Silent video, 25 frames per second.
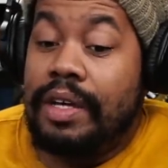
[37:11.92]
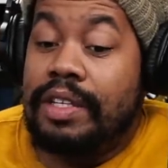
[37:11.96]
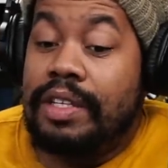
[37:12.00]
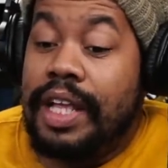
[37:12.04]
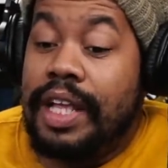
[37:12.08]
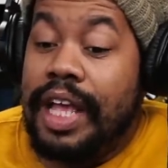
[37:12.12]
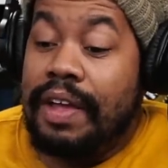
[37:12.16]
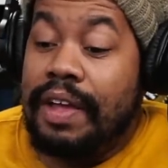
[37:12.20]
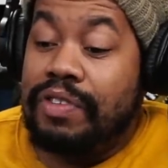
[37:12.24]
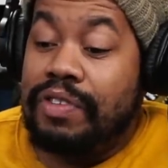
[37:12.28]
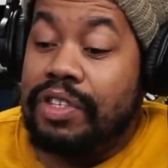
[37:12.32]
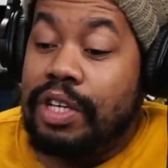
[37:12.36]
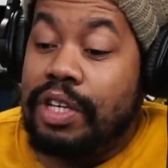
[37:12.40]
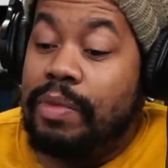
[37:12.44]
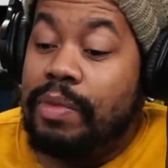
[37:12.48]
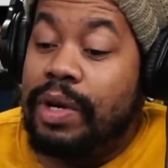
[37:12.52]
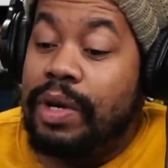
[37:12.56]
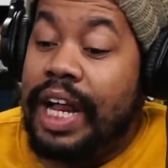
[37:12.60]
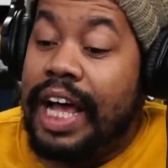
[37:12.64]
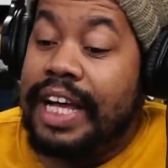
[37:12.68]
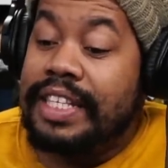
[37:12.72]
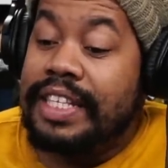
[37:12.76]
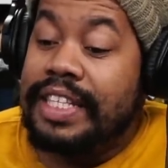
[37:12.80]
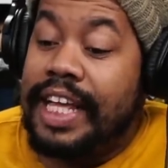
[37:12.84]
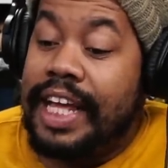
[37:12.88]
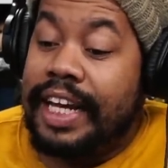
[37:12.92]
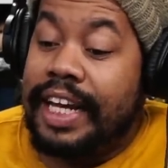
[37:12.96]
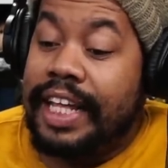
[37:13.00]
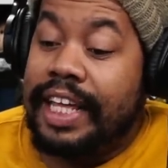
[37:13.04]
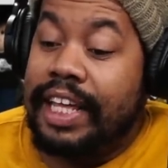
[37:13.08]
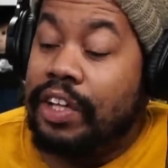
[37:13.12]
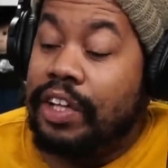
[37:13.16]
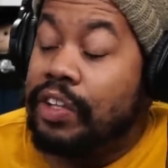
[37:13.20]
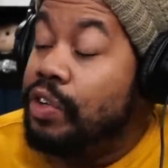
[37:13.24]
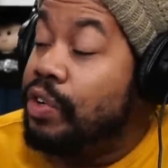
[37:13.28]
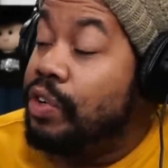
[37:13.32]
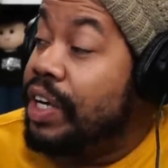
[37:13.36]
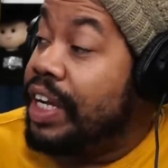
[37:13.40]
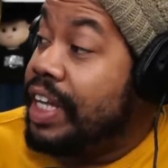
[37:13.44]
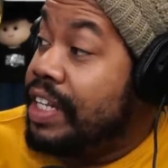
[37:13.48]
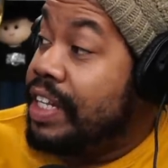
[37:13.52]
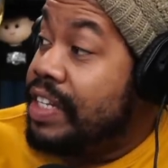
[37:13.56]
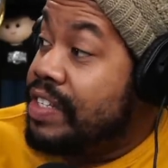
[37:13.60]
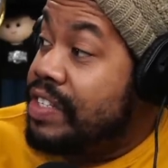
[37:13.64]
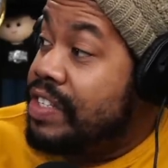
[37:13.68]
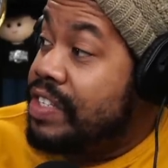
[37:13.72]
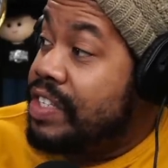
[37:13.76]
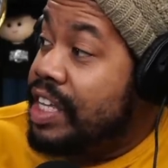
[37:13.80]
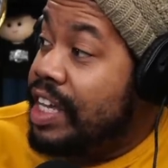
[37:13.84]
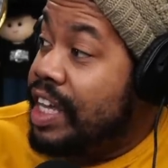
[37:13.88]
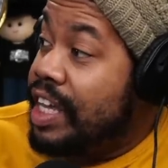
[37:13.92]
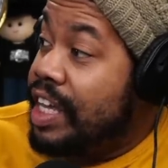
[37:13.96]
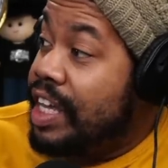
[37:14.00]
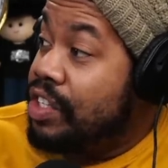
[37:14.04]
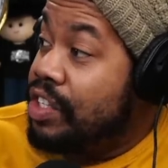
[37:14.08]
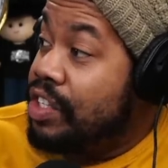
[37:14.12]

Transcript: If someone has that killer instinct.